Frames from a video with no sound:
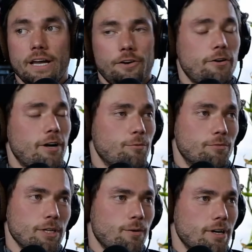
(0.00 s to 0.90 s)
yeah, no, I
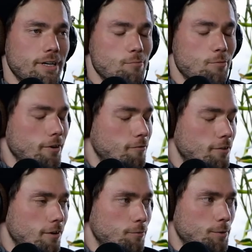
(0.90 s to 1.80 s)
really want to get more
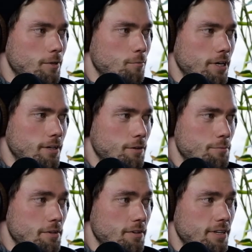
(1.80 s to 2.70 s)
involved with the biking
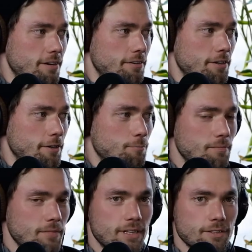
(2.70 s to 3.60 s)
community down here.
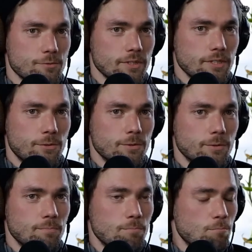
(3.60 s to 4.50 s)
I think it's really
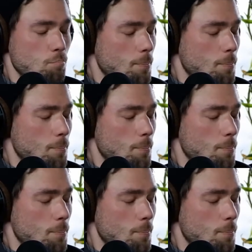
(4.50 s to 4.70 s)
cool.